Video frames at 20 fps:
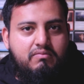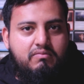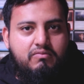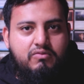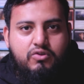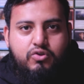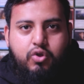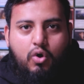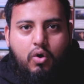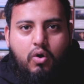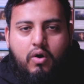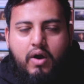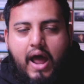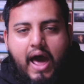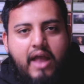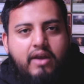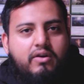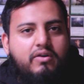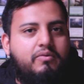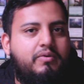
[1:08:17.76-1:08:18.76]
lore?
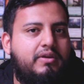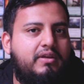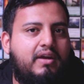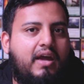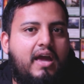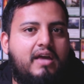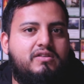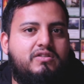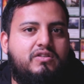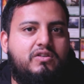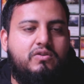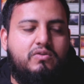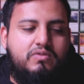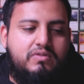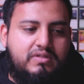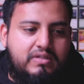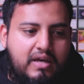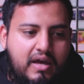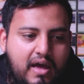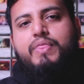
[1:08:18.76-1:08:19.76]
I don't know what you guys
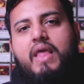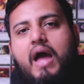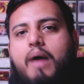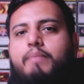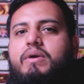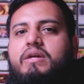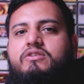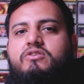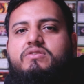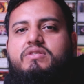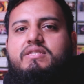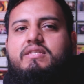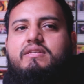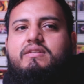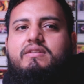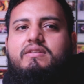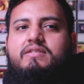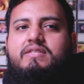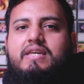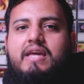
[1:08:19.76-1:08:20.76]
use. I'm interested
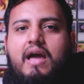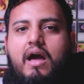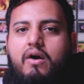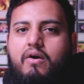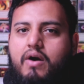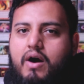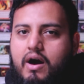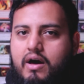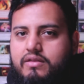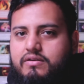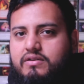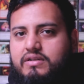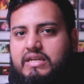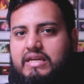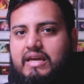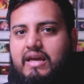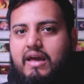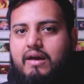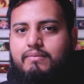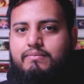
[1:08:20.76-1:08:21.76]
to see how other
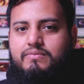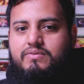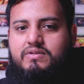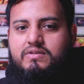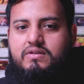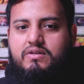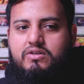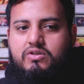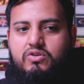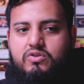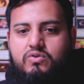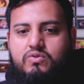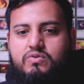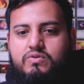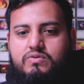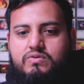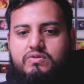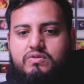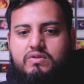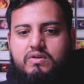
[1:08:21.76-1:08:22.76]
DMs
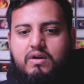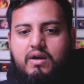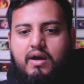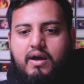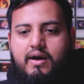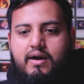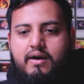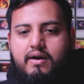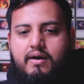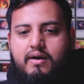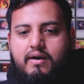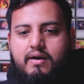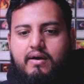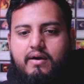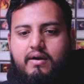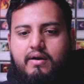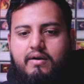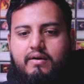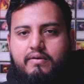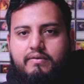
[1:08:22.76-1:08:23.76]
use
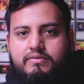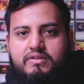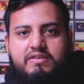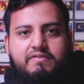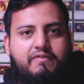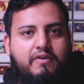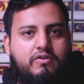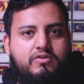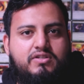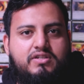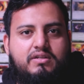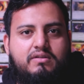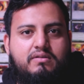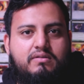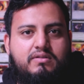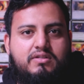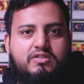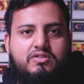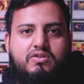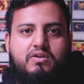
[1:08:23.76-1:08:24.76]

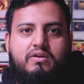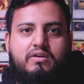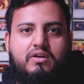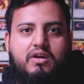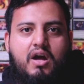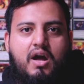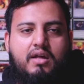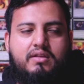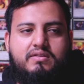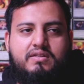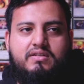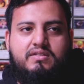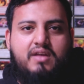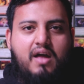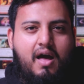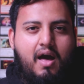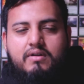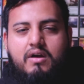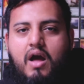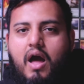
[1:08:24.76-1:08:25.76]
devotion to certain gods, because
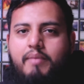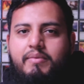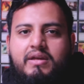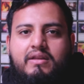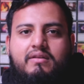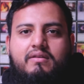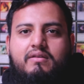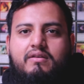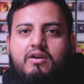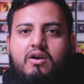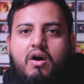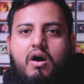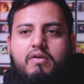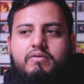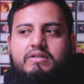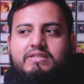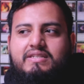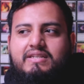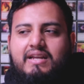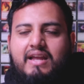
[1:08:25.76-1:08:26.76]
I mean, you're
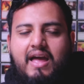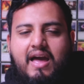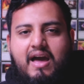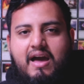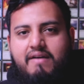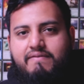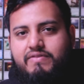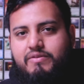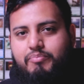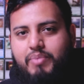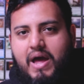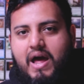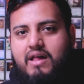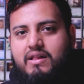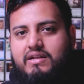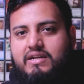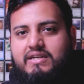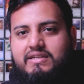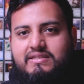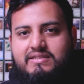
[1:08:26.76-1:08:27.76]
always going to have the
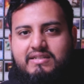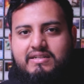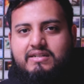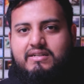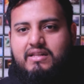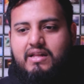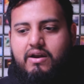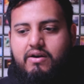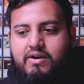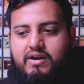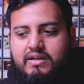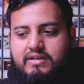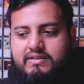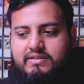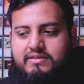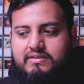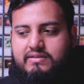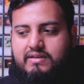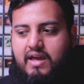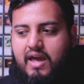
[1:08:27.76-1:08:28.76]
paladins, the
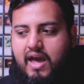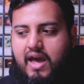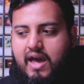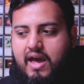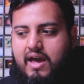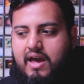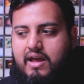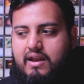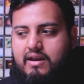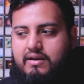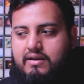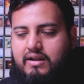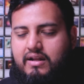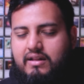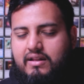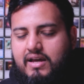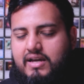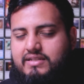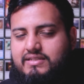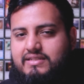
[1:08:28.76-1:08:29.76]
clerics, and
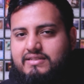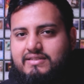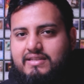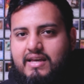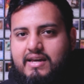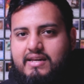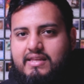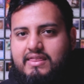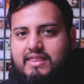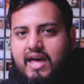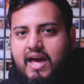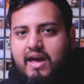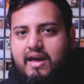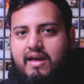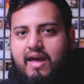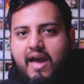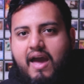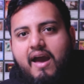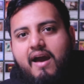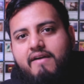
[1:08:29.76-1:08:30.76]
classes like
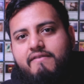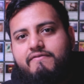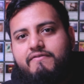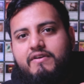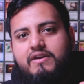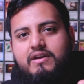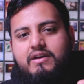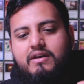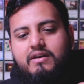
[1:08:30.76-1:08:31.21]
that have